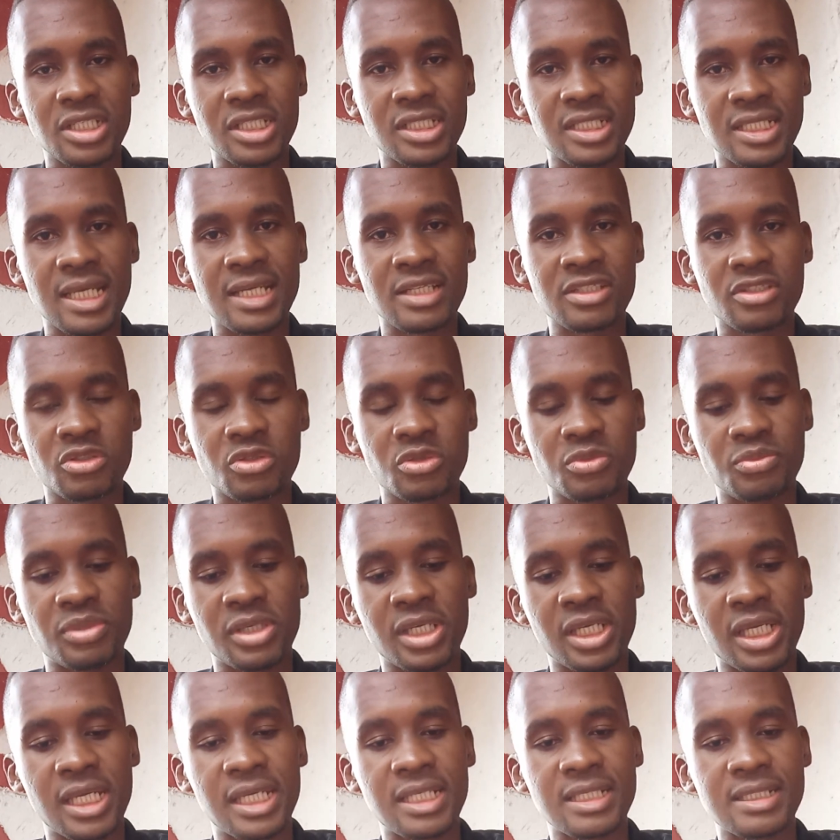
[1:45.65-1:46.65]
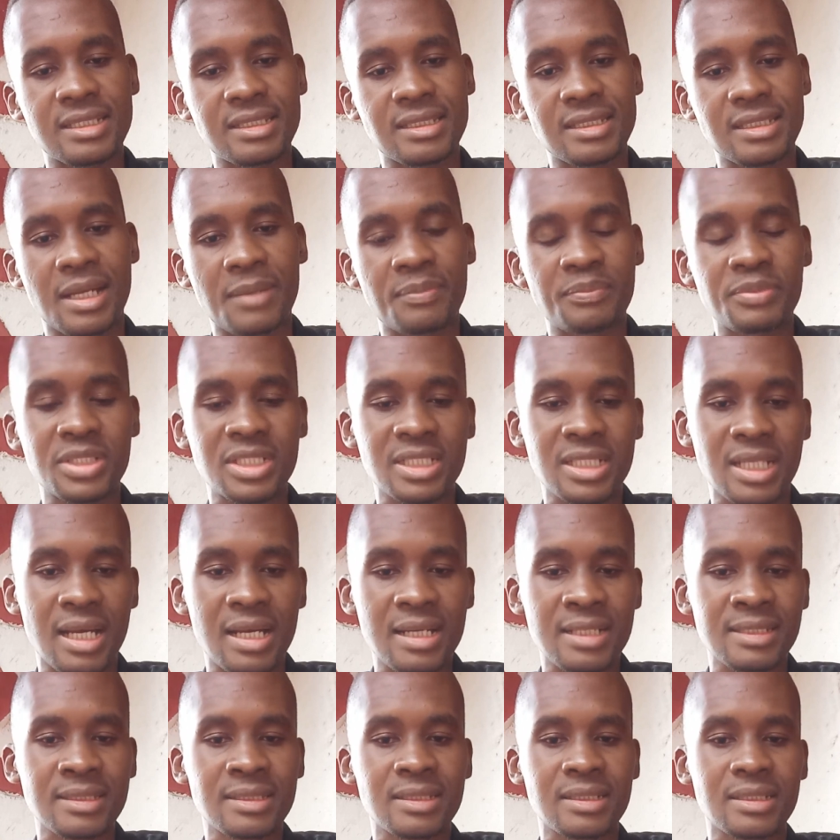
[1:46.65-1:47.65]
it has to be in
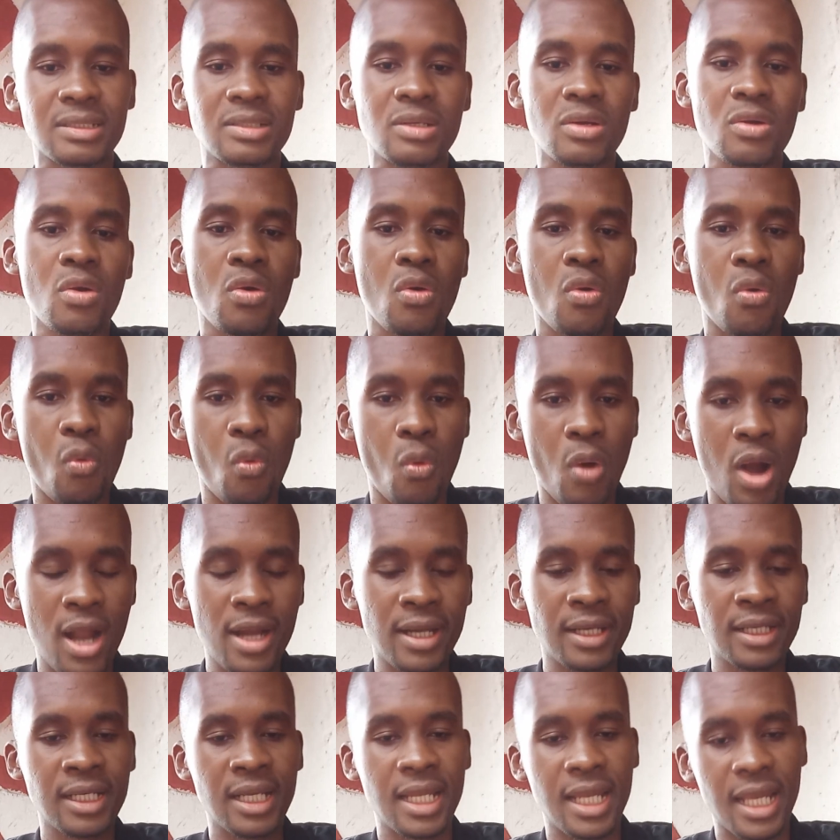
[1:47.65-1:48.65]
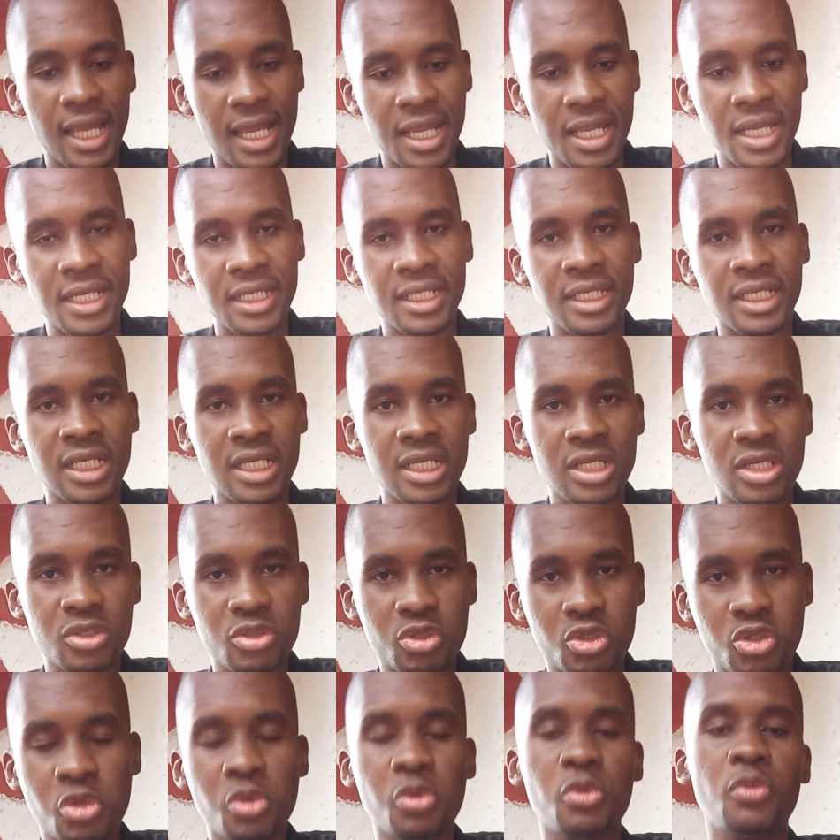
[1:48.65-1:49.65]
subtask 1 and
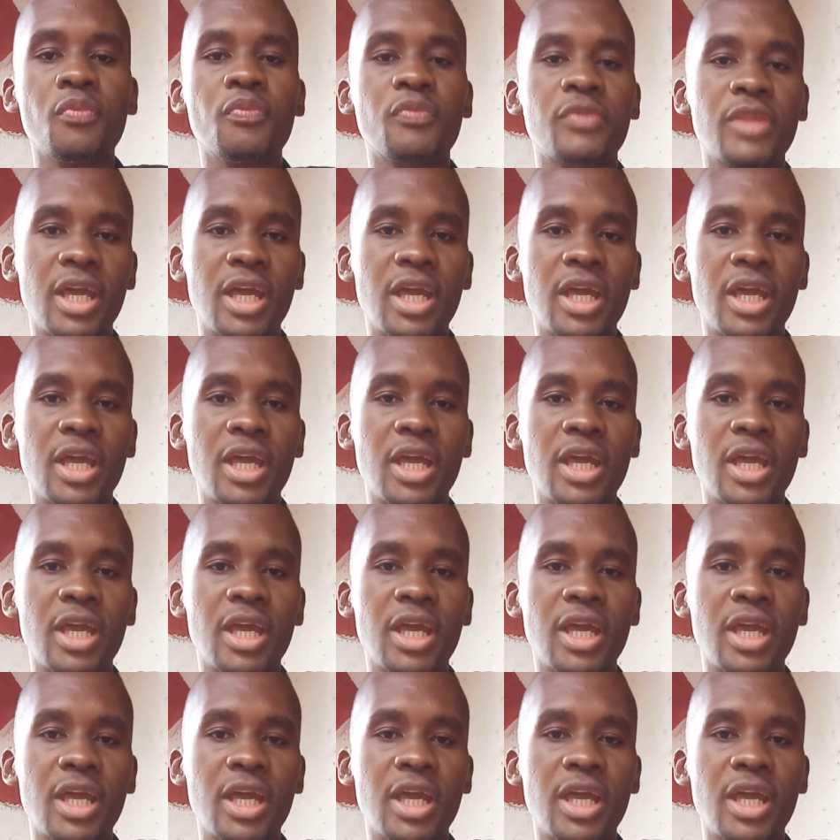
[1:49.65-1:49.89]
2,